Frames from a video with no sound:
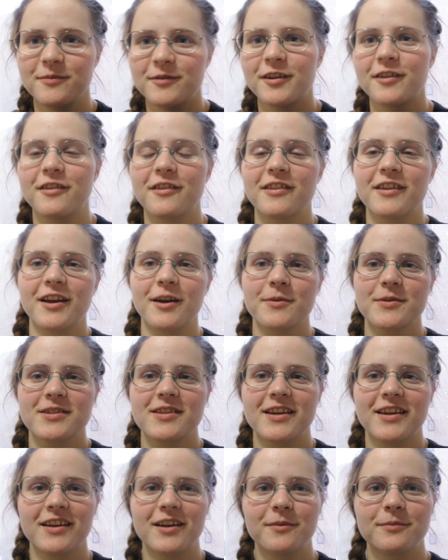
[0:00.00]
not the thing I was
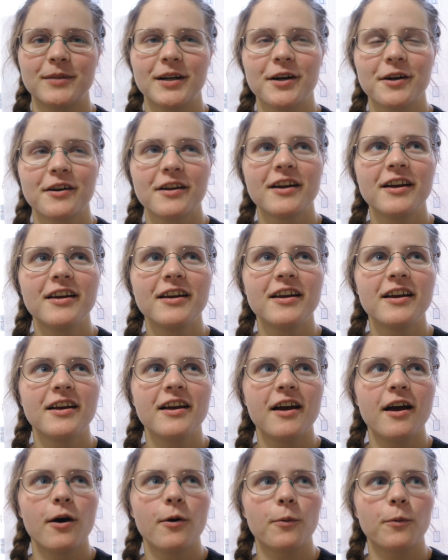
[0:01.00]
thinking about.
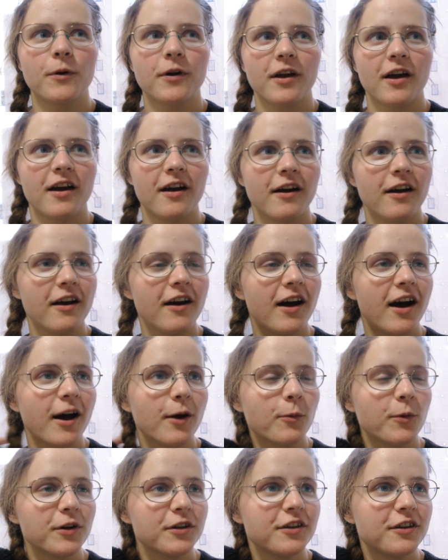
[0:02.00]
What
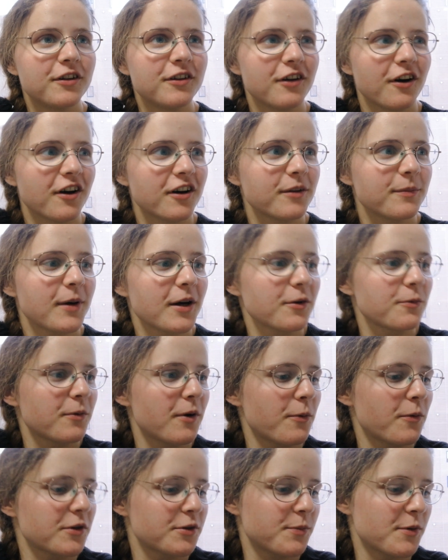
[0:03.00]
I wanted to talk about
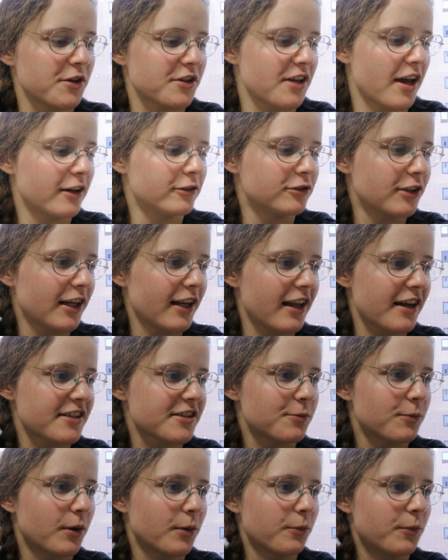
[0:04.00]
was because I
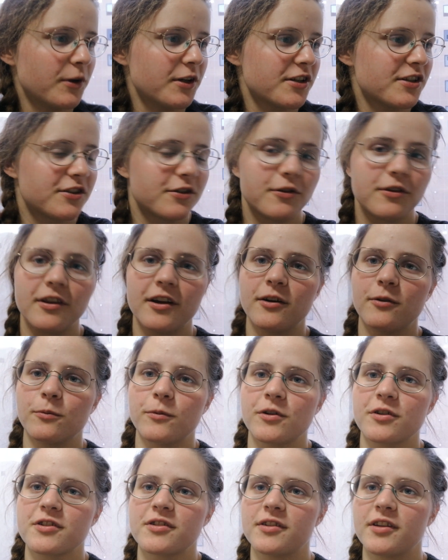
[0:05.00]
realized when we stood there and
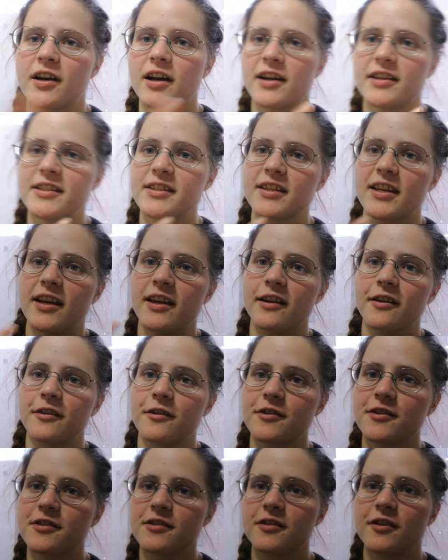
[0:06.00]
watched the ice
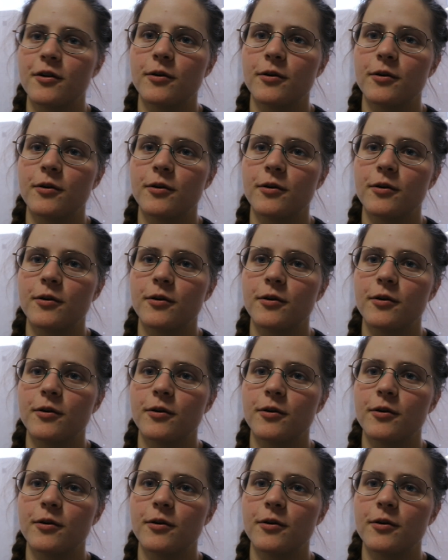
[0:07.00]
skaters